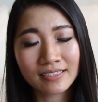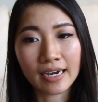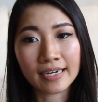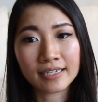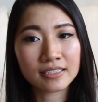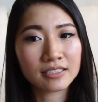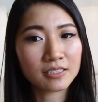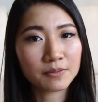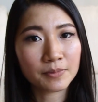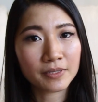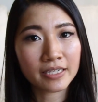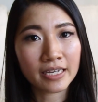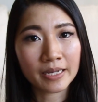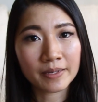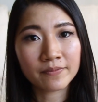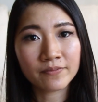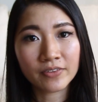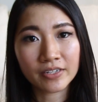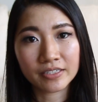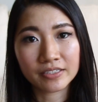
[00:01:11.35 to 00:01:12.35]
I just
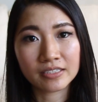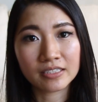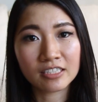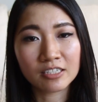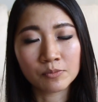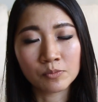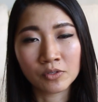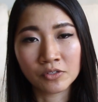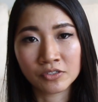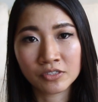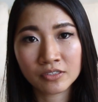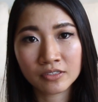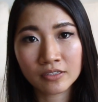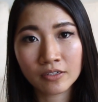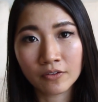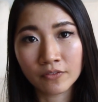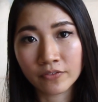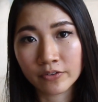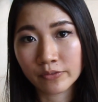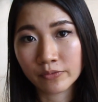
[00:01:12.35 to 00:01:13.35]
became very
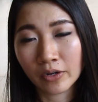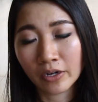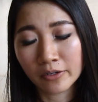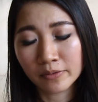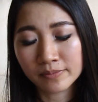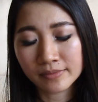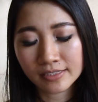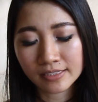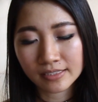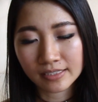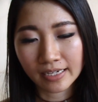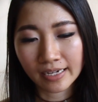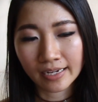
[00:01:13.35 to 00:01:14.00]
emotionally overwhelmed,